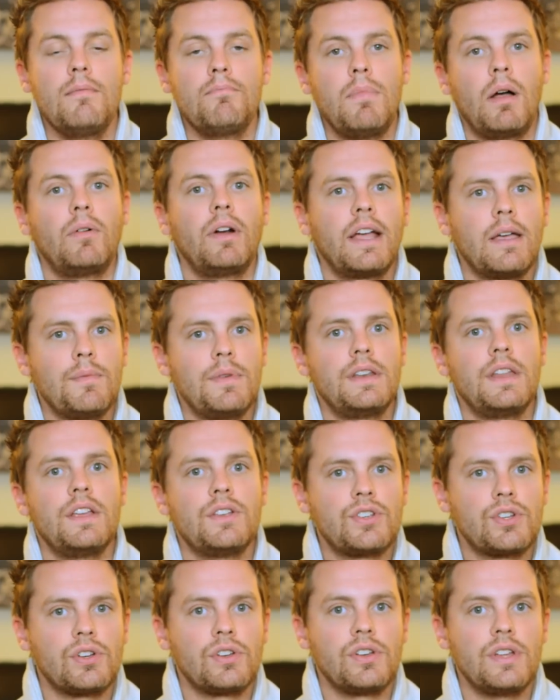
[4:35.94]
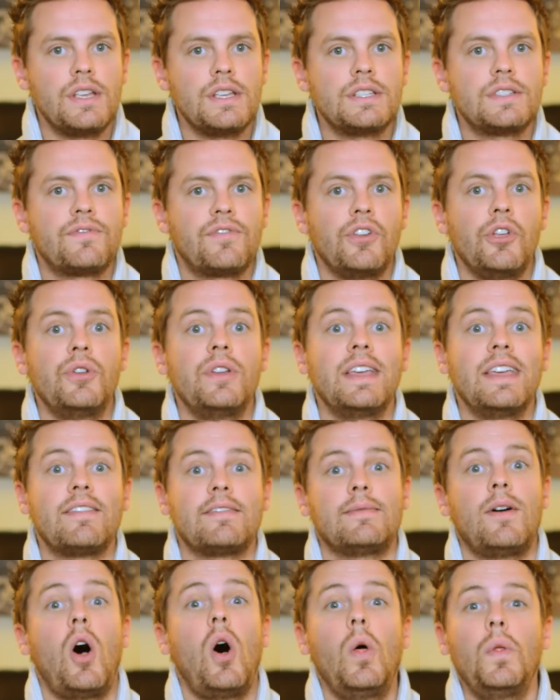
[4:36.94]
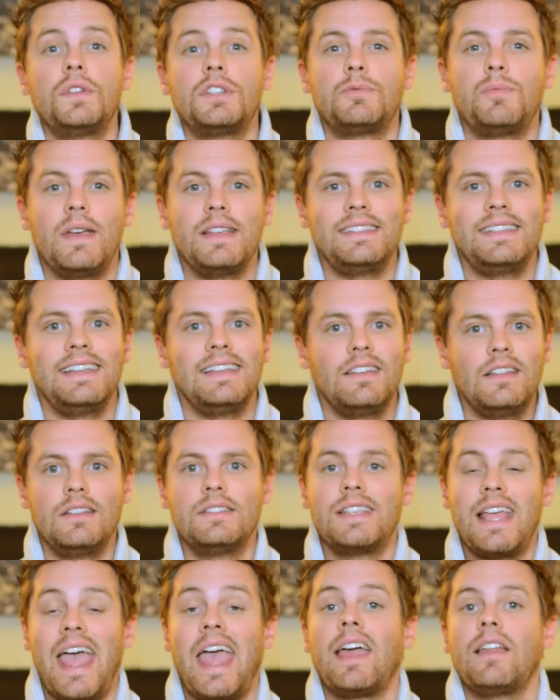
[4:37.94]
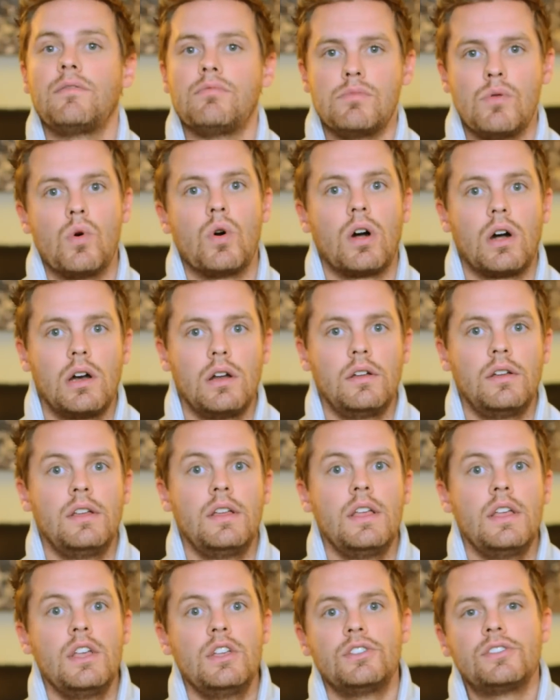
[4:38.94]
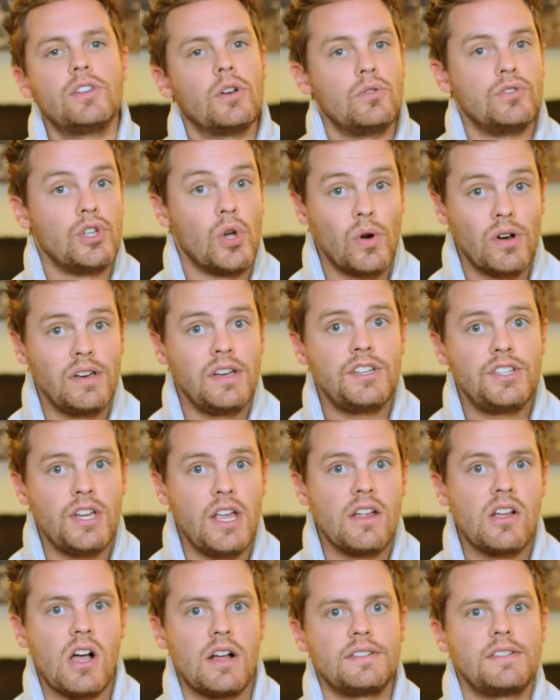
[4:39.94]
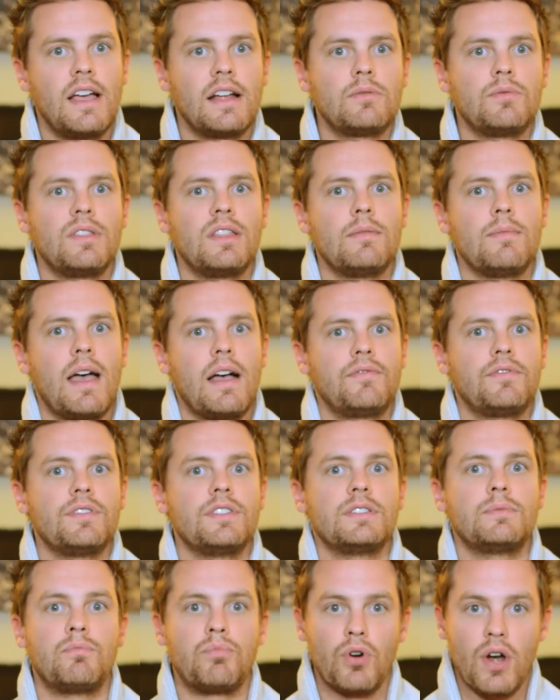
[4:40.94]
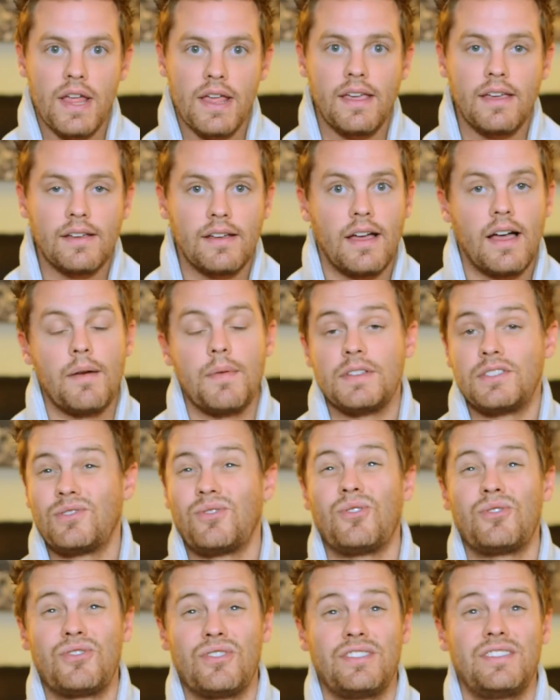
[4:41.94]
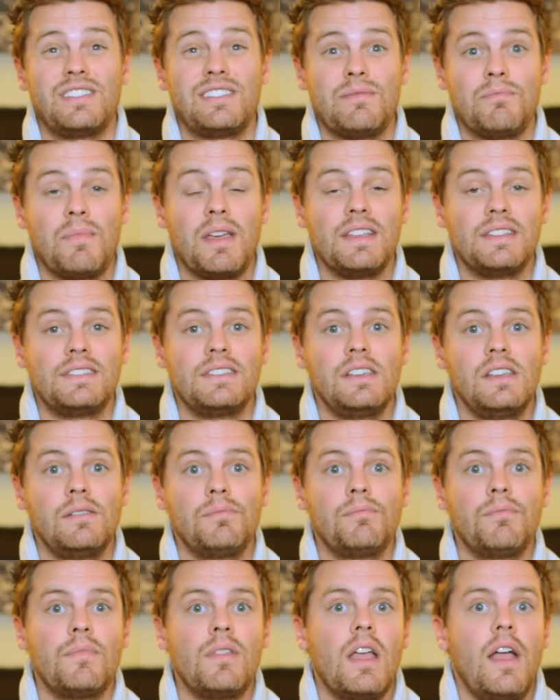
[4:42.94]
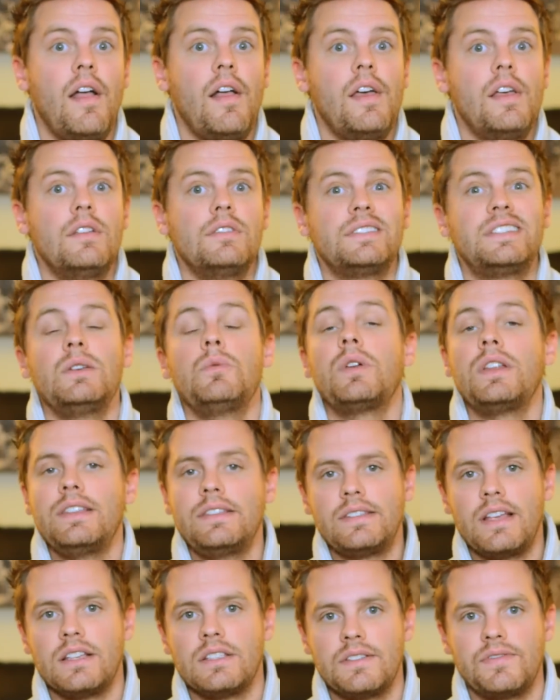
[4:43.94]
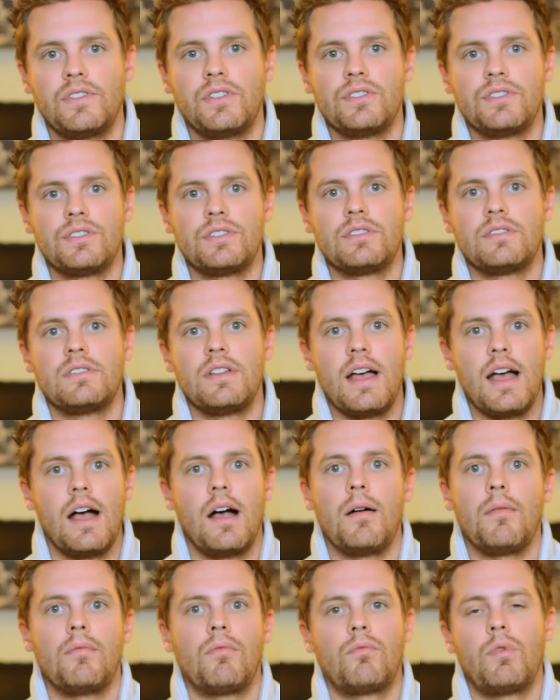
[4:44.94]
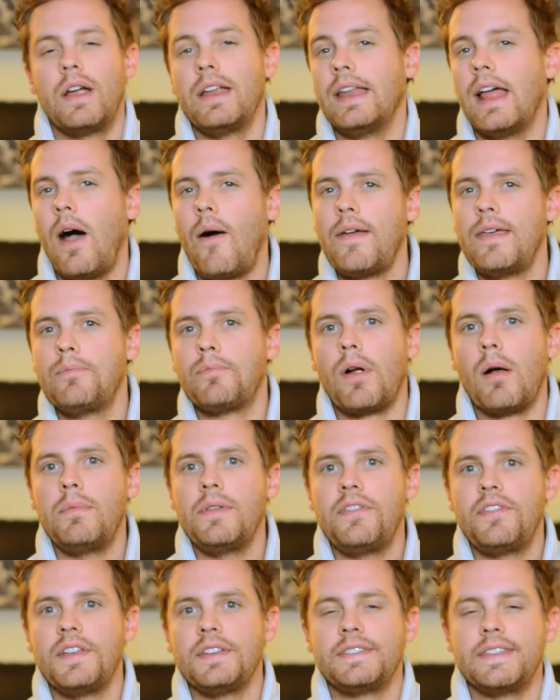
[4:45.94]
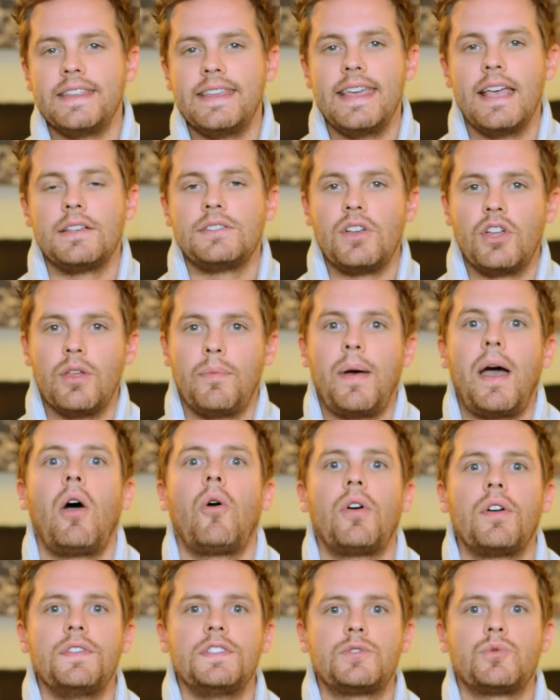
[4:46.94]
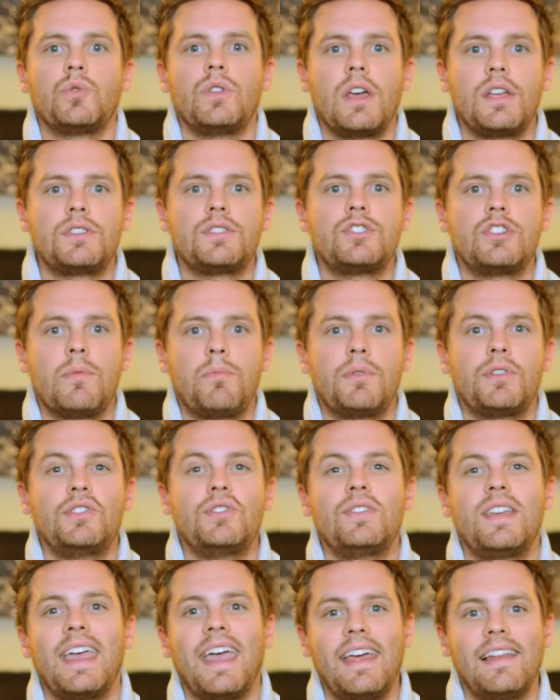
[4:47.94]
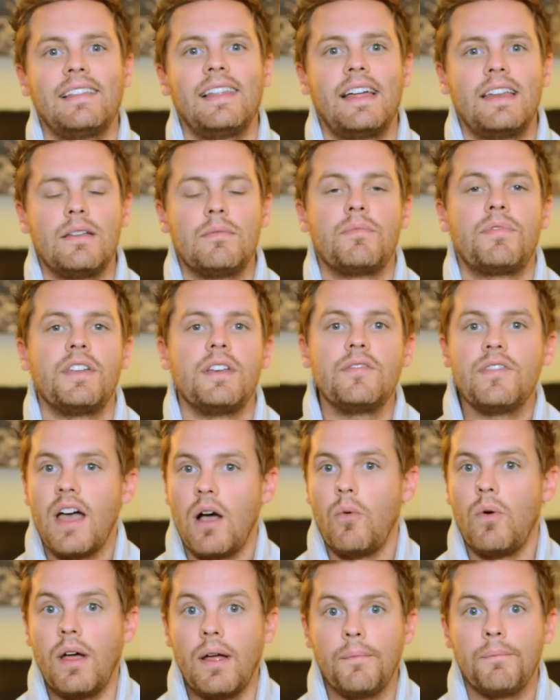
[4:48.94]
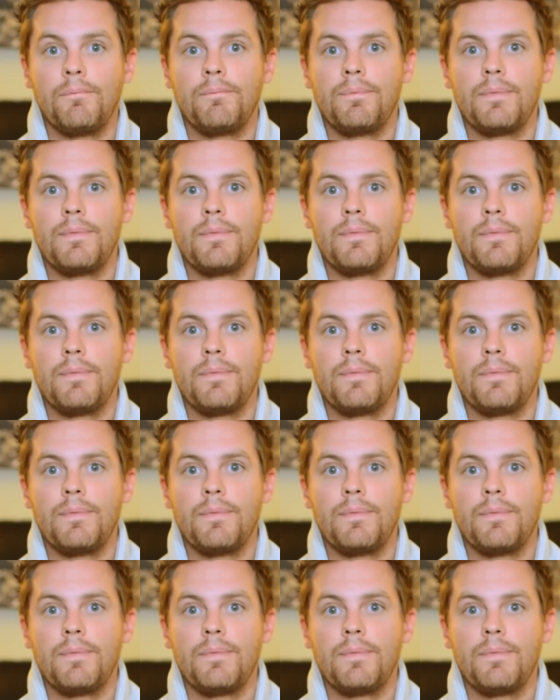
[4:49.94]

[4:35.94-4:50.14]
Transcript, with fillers: My recommendation is for you to give him all the space he needs and more. So don't initiate contact with him after this break, um, as torturous as it may seem. See what he says first. Uh, right now, he probably thinks that he has all the power in this relationship, but you can't let him think that way.